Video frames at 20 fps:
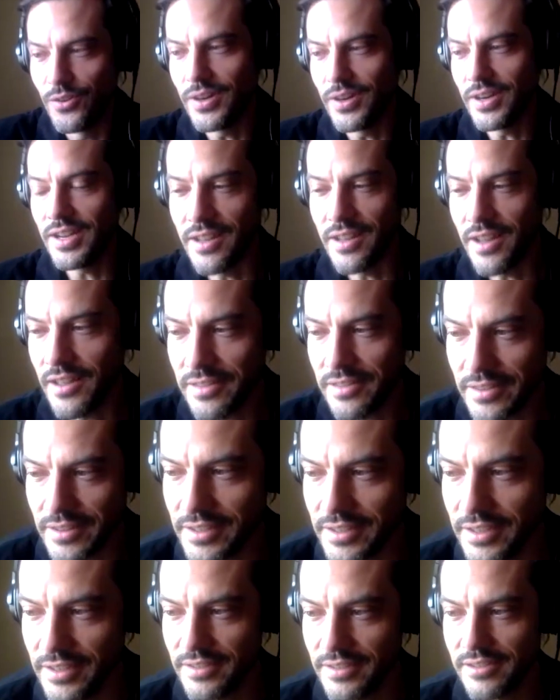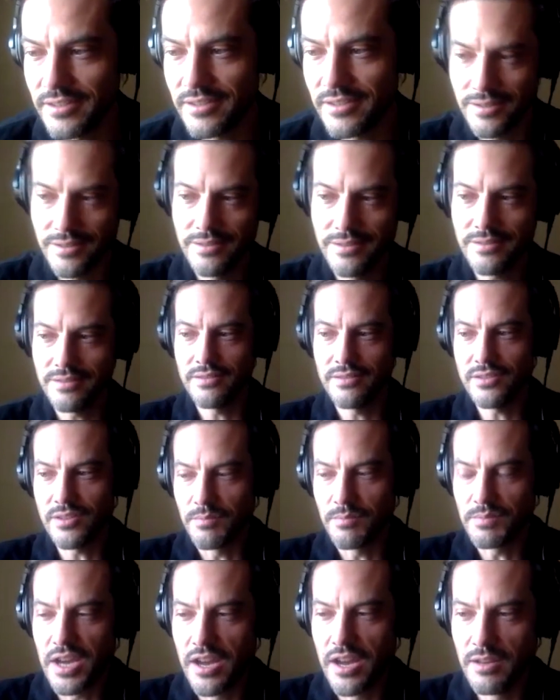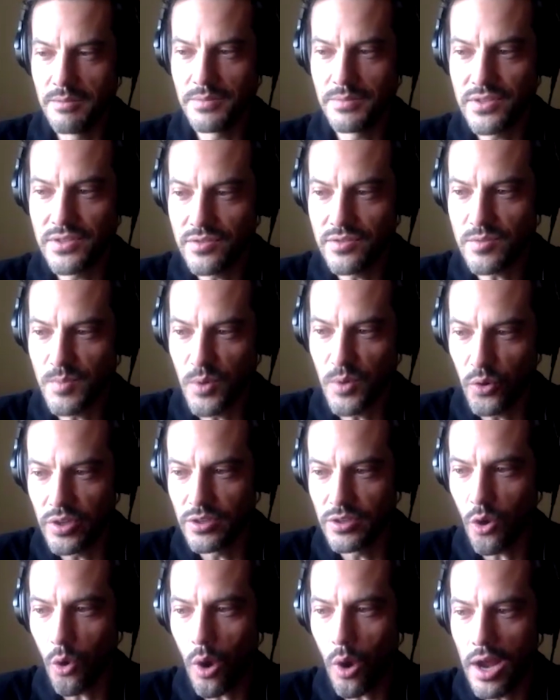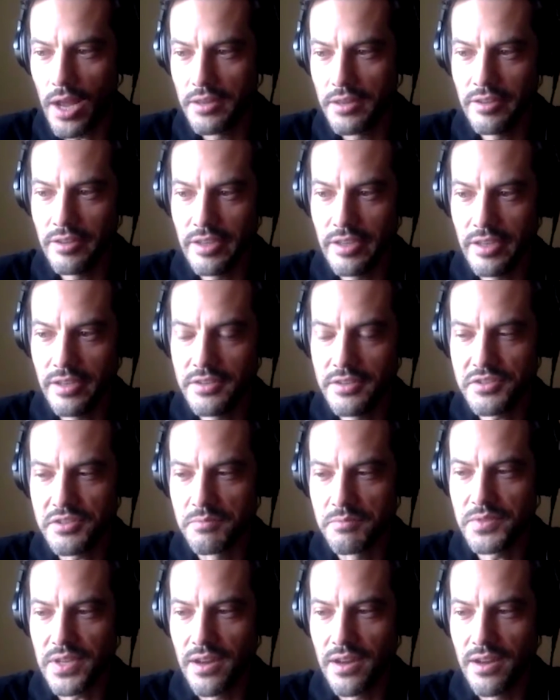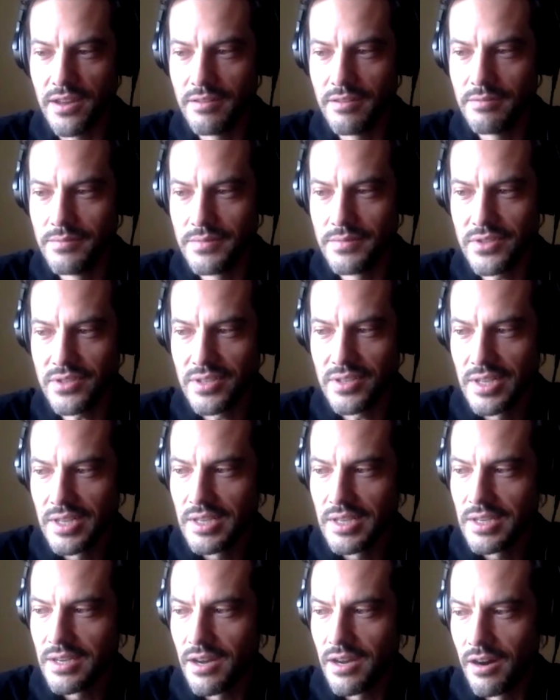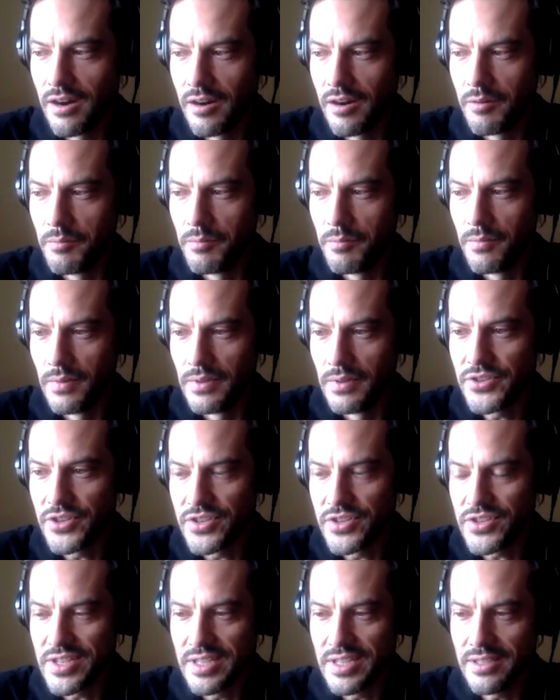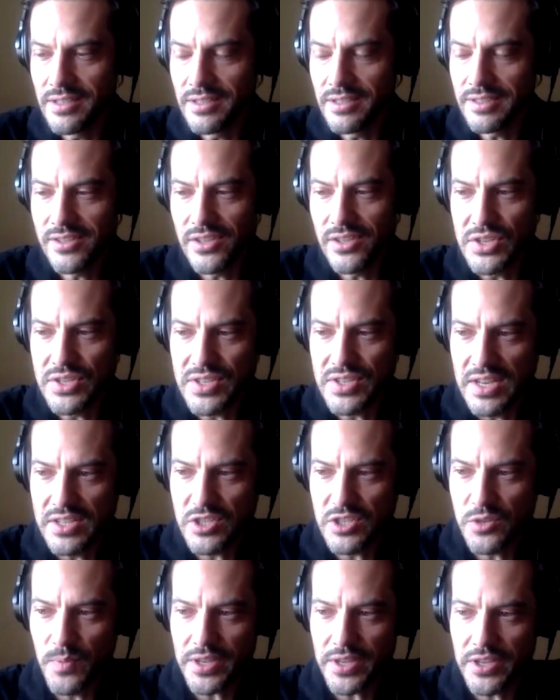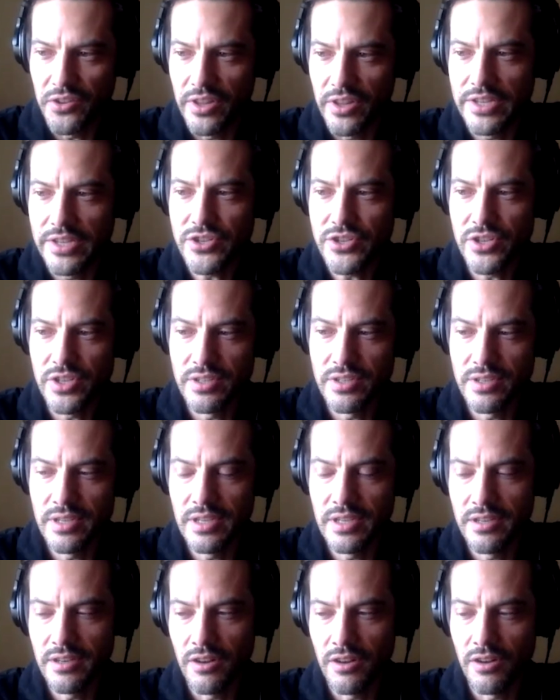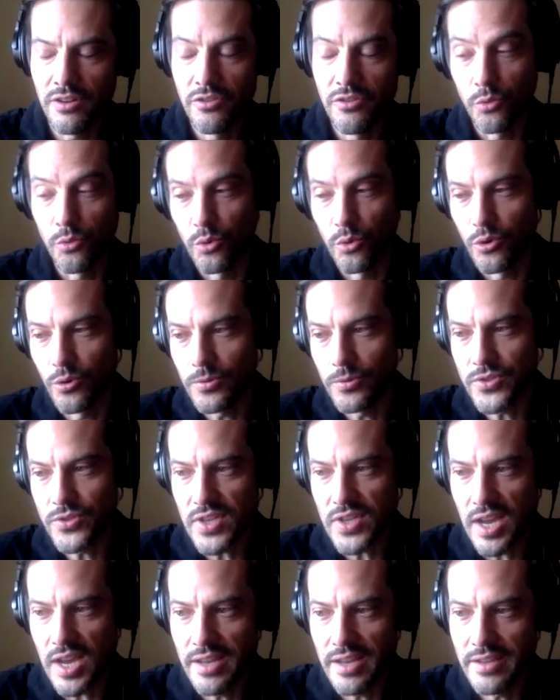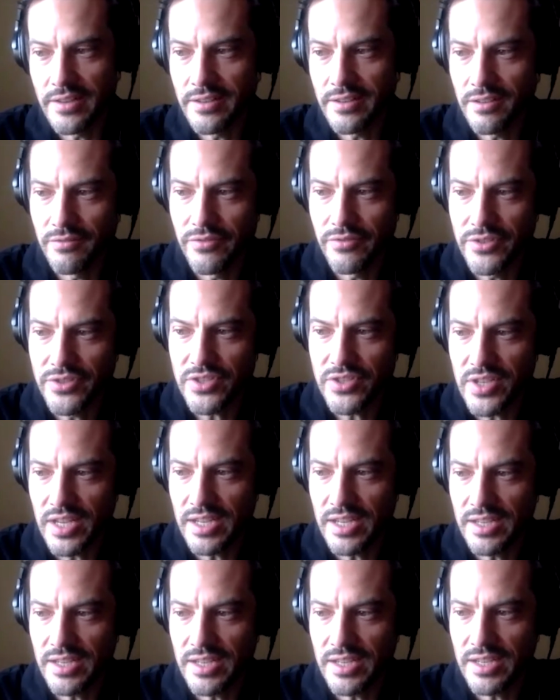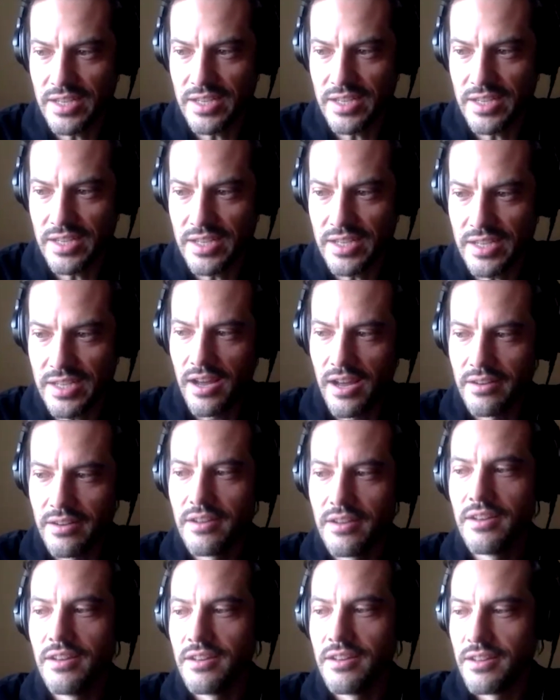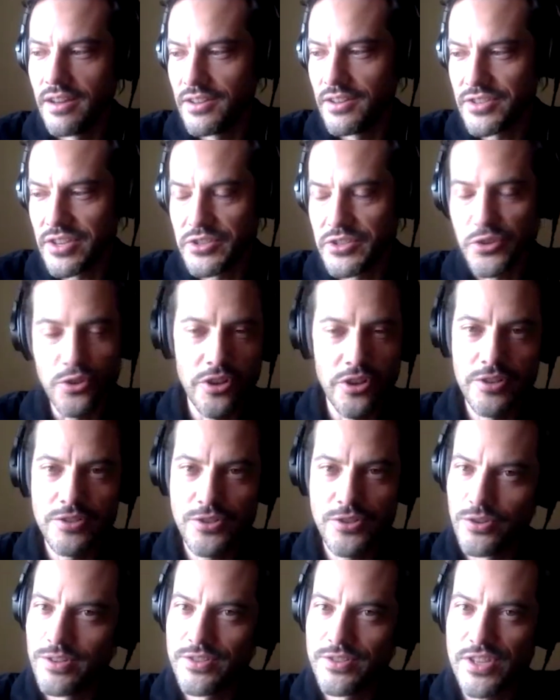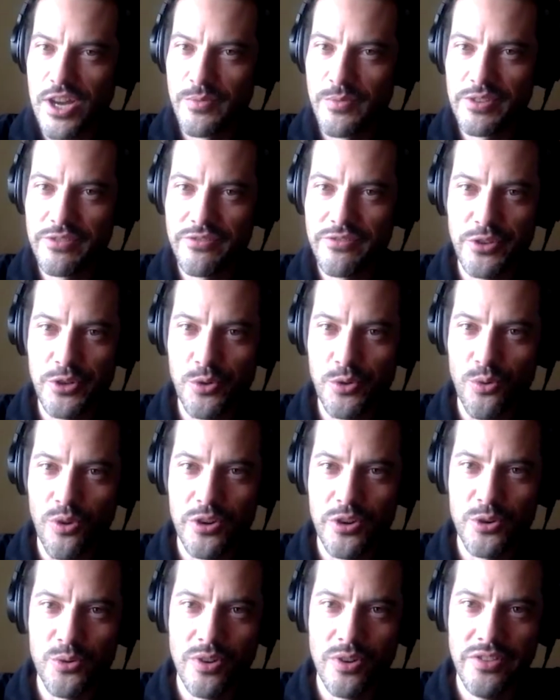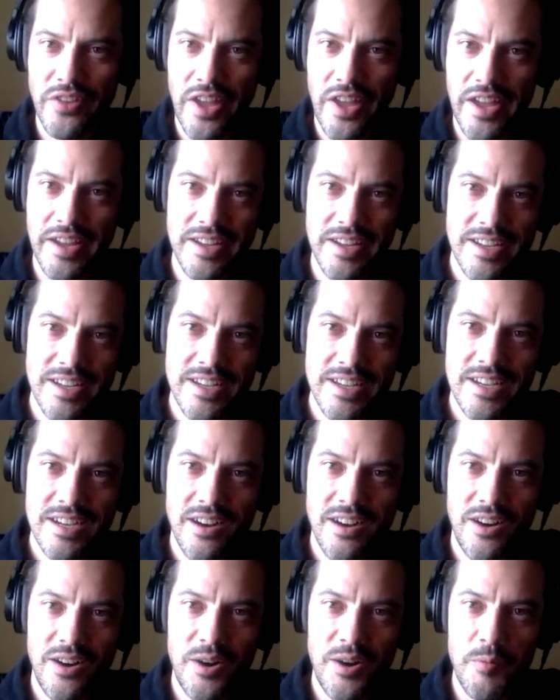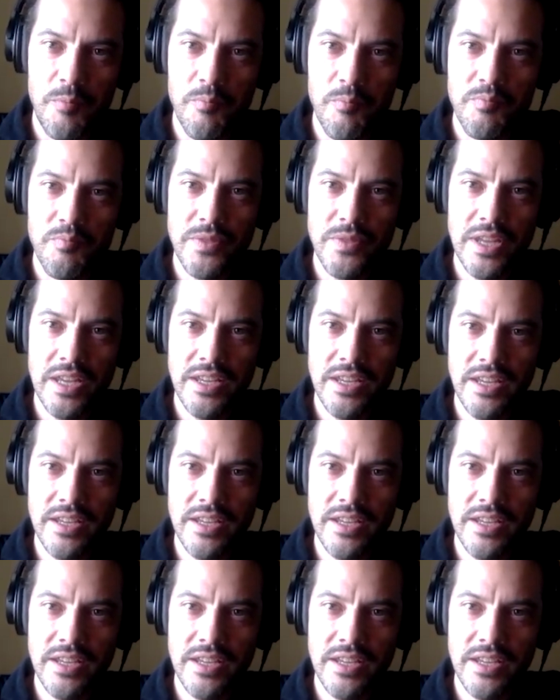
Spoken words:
I think it's sometimes spoken quietly, sometimes just exists as speculation on the rural side of the state that Central Arizona is coming for your water one day. What